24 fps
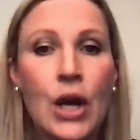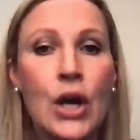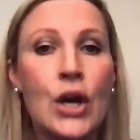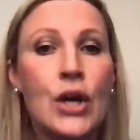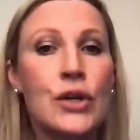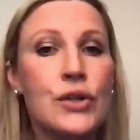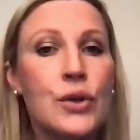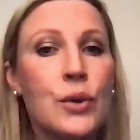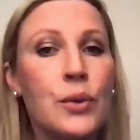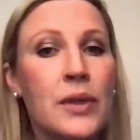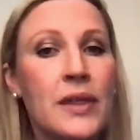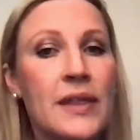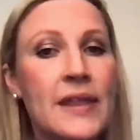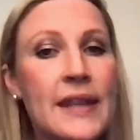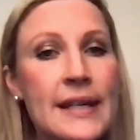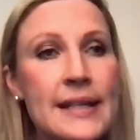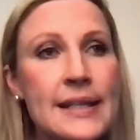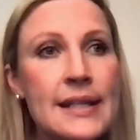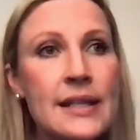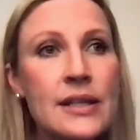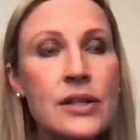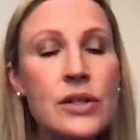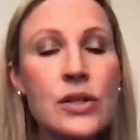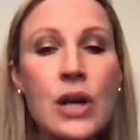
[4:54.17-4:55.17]
So
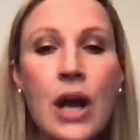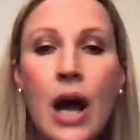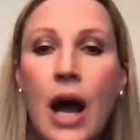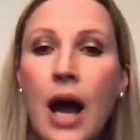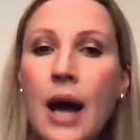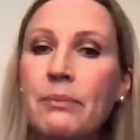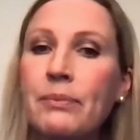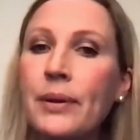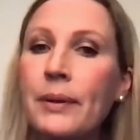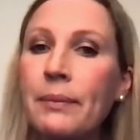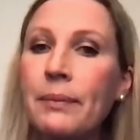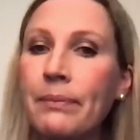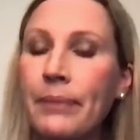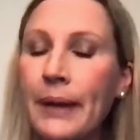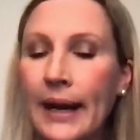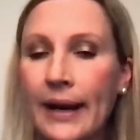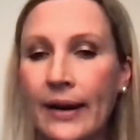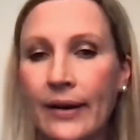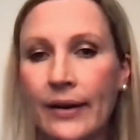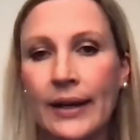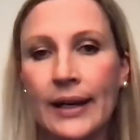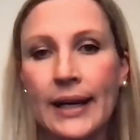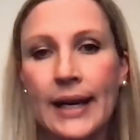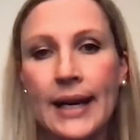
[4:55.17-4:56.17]
this is not
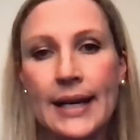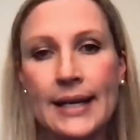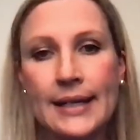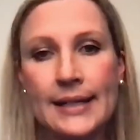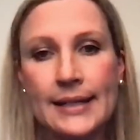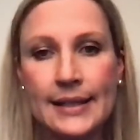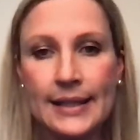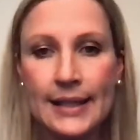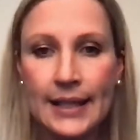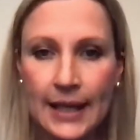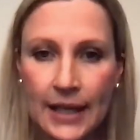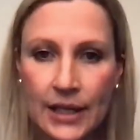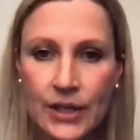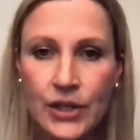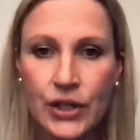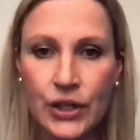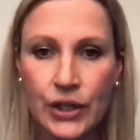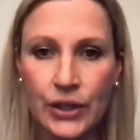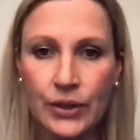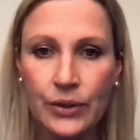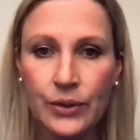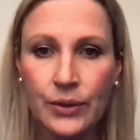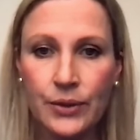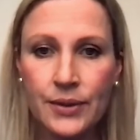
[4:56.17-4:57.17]
preparing his
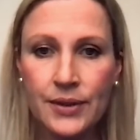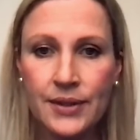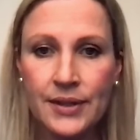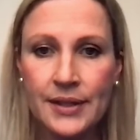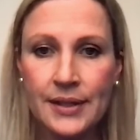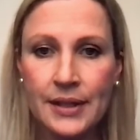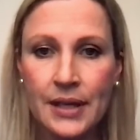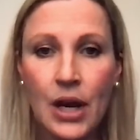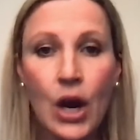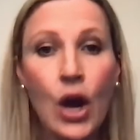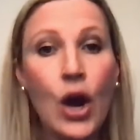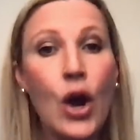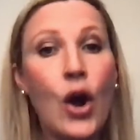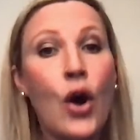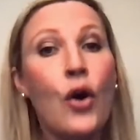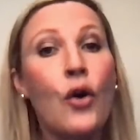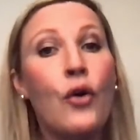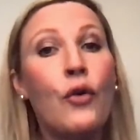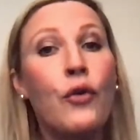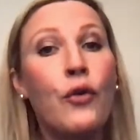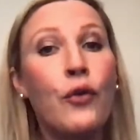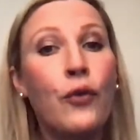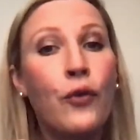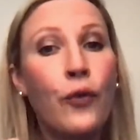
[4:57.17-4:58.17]
tissues
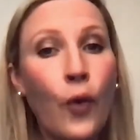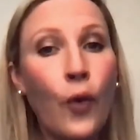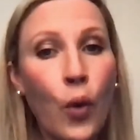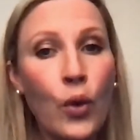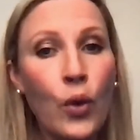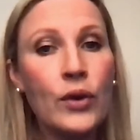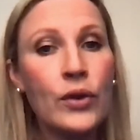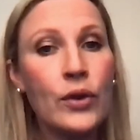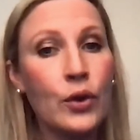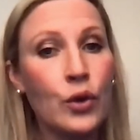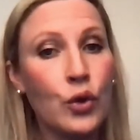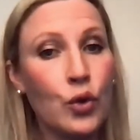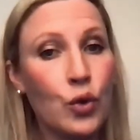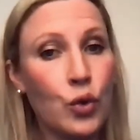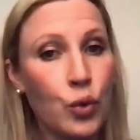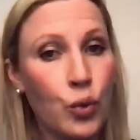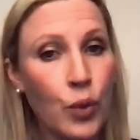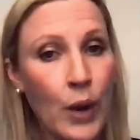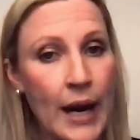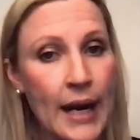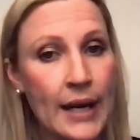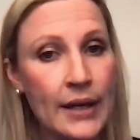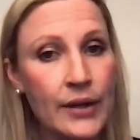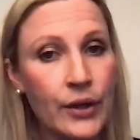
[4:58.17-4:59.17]
for the
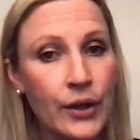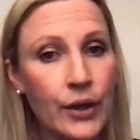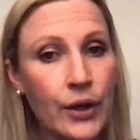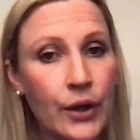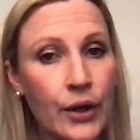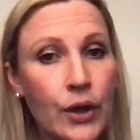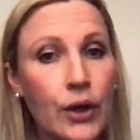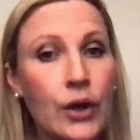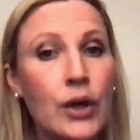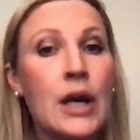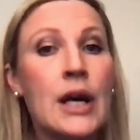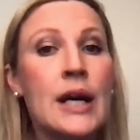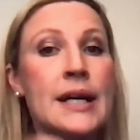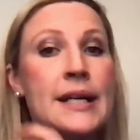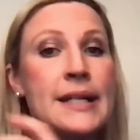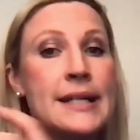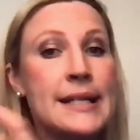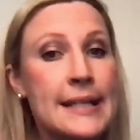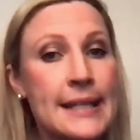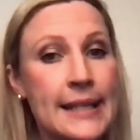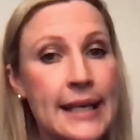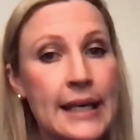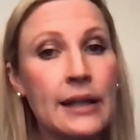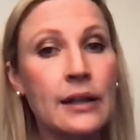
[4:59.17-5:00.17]
greater
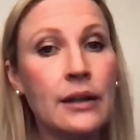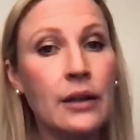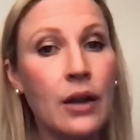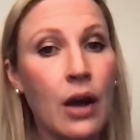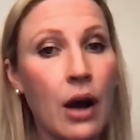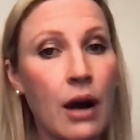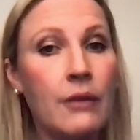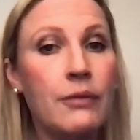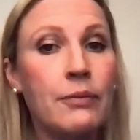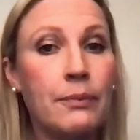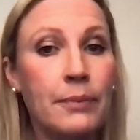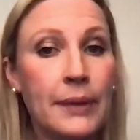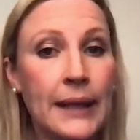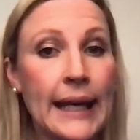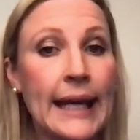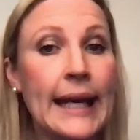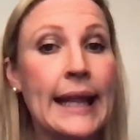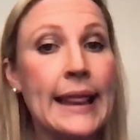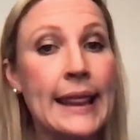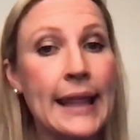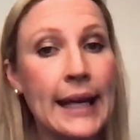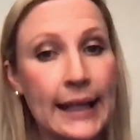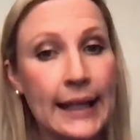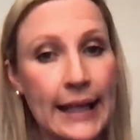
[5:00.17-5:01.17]
skill of
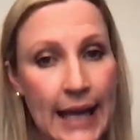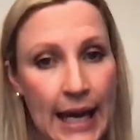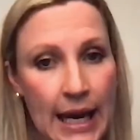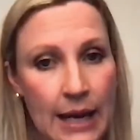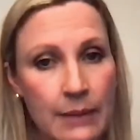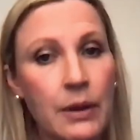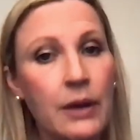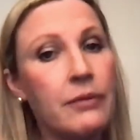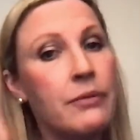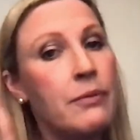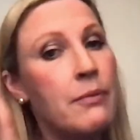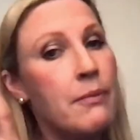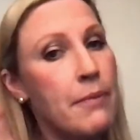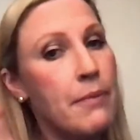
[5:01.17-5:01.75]
playing the game of